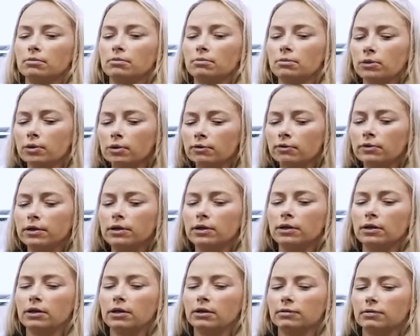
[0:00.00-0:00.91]

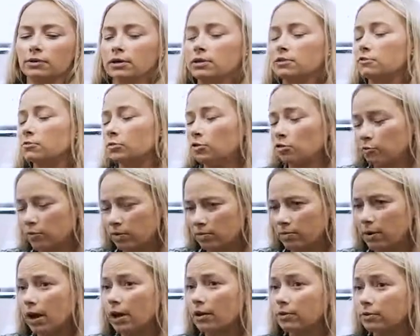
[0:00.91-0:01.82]
moving in effective
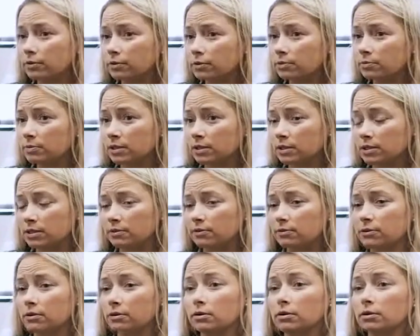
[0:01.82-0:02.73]
movement patterns, because
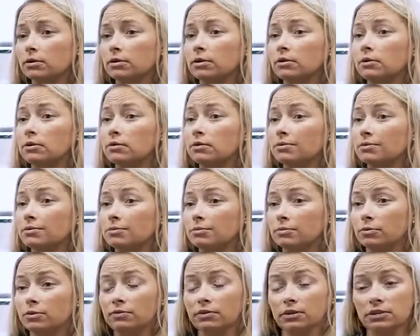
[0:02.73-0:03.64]
if they're
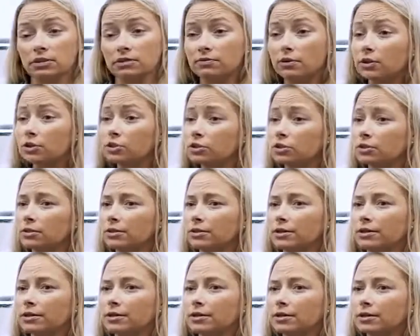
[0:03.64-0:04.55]
moving
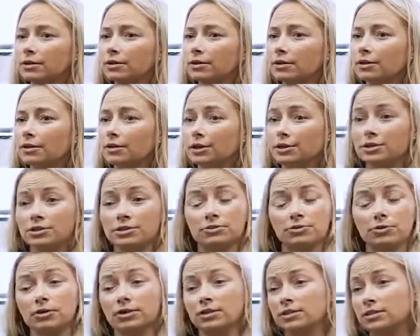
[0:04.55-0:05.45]
dysfunctionally, that
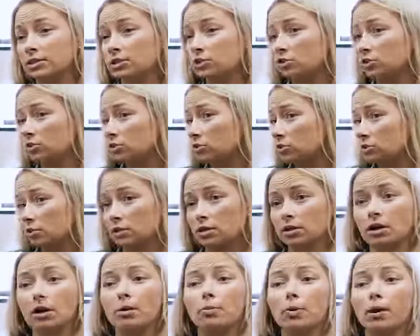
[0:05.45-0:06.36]
disorganization is just
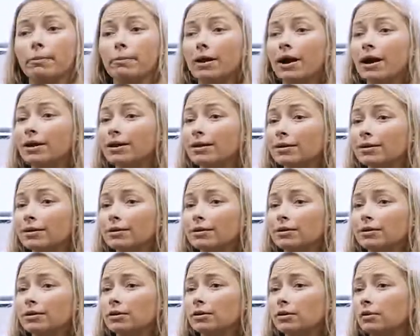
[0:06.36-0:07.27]
going to come right back.
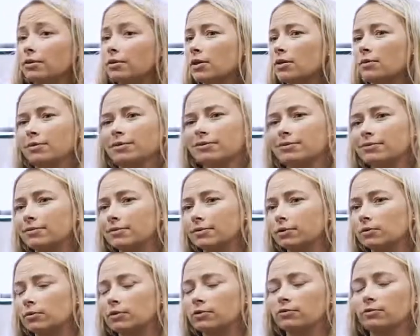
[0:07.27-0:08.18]
That's absolutely right.
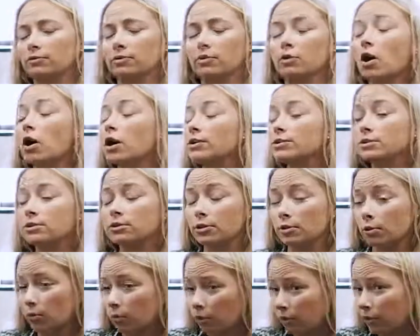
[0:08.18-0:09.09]
Now we've lost
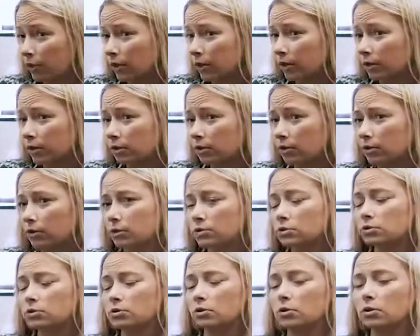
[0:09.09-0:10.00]
the whole thing. You know,
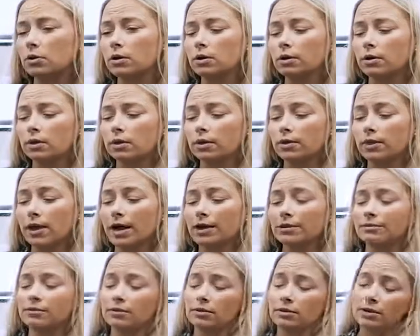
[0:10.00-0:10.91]
so
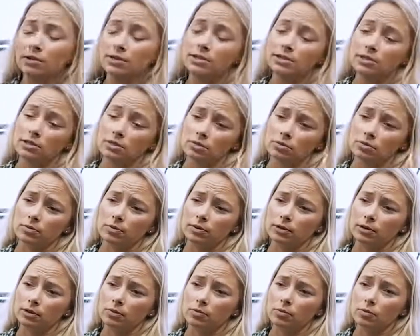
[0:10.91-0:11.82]
that these things are
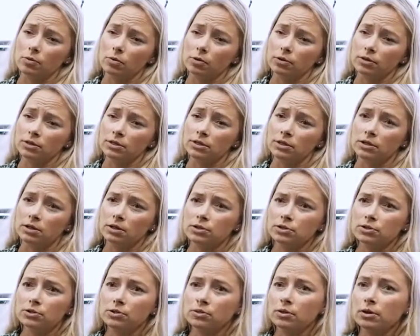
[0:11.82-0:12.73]
really important. And
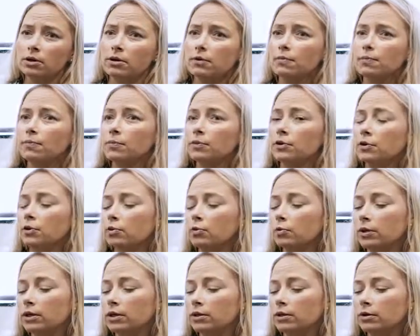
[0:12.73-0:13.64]
also, you
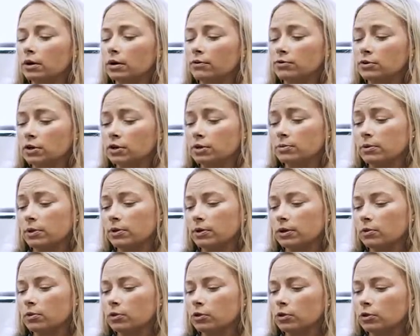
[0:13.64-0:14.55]
know, I've talked about
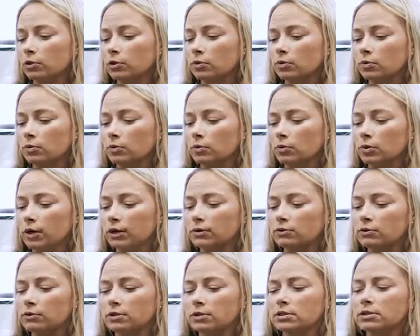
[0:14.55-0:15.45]
like we're kind
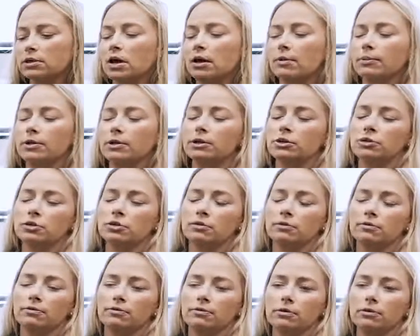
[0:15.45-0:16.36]
of doing this combination
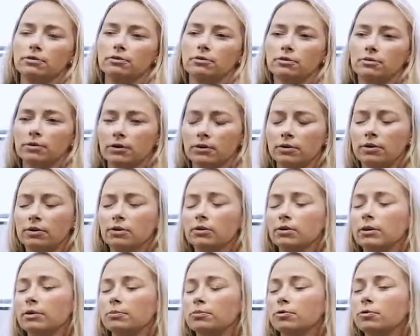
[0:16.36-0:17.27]

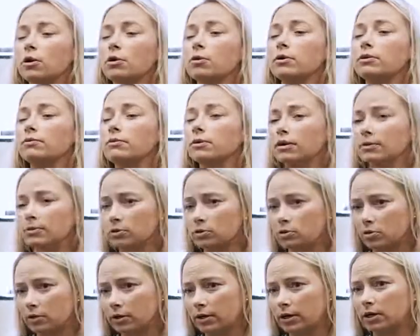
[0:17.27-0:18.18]
of
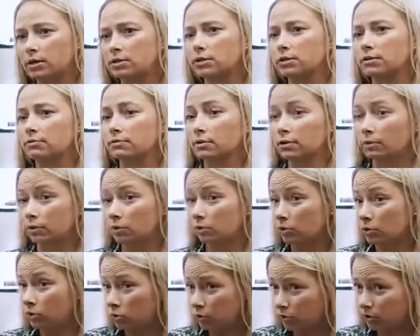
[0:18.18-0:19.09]
pro-inflammatory,
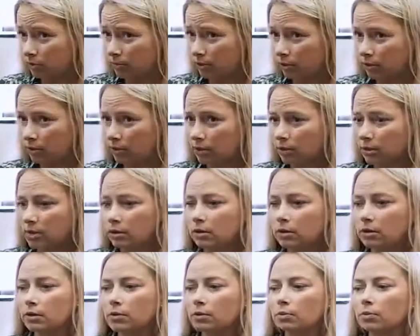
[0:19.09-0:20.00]
anti-inflammatory treatment,
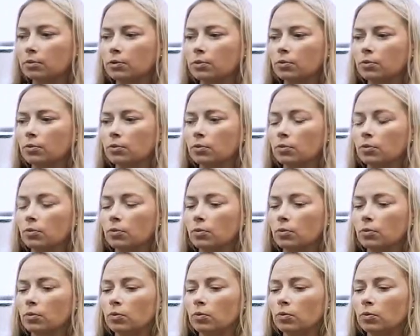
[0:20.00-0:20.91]
but
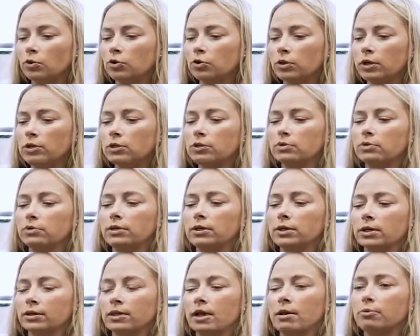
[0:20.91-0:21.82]
we're trying to
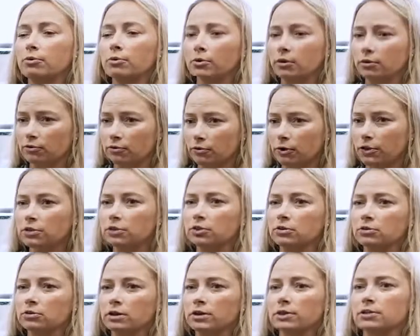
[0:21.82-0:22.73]
get that
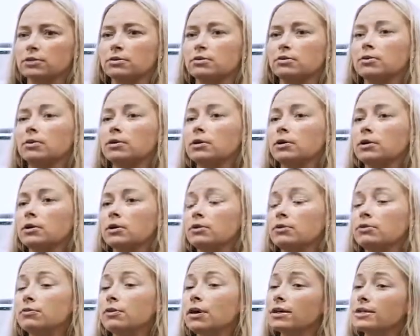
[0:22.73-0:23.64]
proliferation right. So
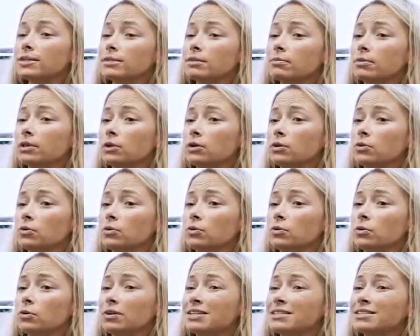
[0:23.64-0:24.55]
you've got somebody
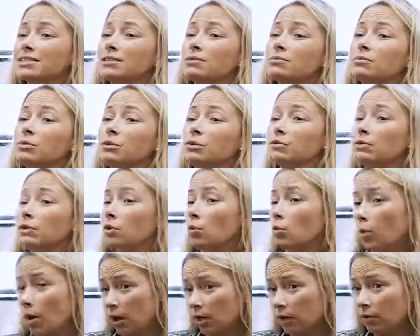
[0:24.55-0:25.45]
who isn't
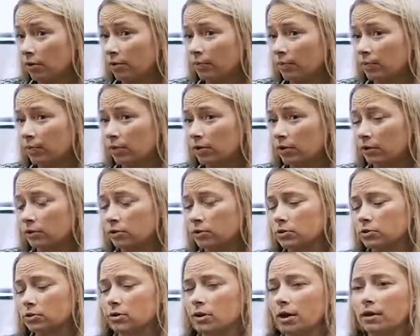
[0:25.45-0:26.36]
moving well, you know,
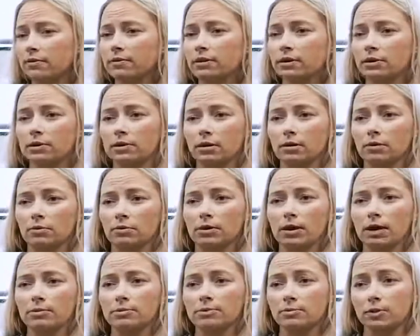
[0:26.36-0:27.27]
so having a
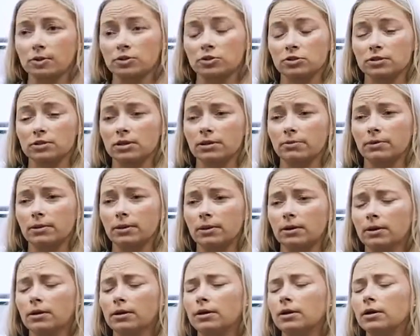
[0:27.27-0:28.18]
rehab specialist coming
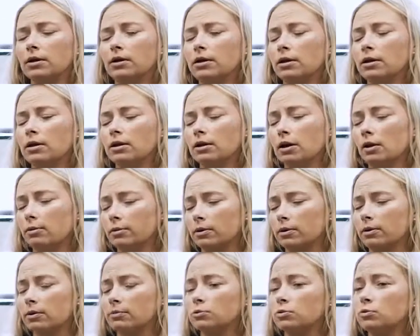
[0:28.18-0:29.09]
in and
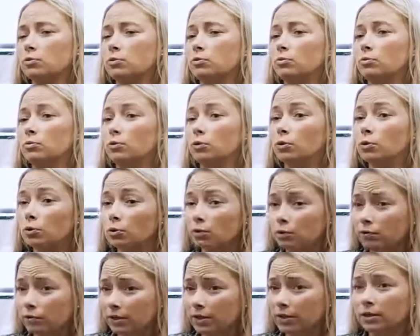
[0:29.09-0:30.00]
helping them to
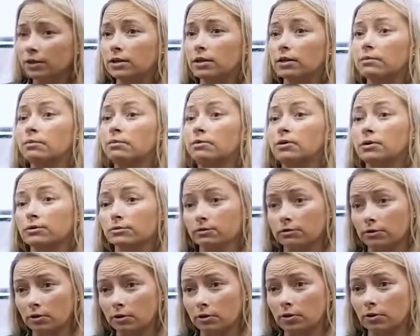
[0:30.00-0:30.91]
move and get blood
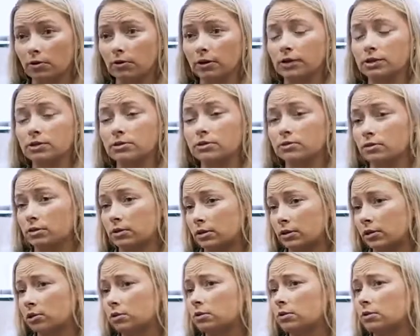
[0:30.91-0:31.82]
flow and
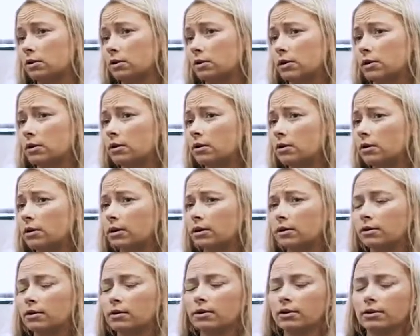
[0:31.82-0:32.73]
circulation on that
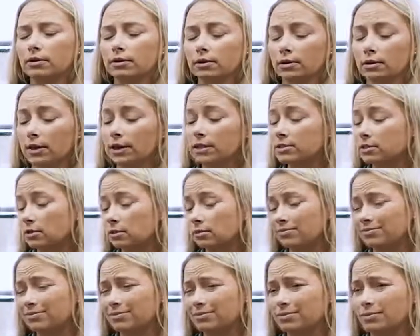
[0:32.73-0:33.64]
area, like that's
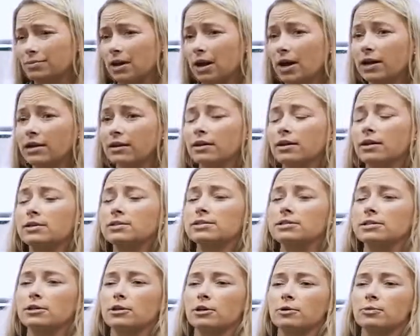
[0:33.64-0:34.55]
all highly
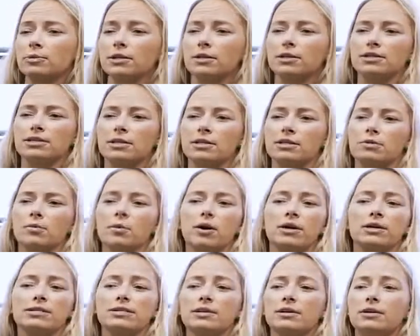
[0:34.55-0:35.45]
necessary, because
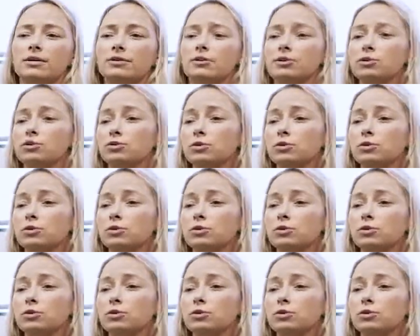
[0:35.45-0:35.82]
otherwise the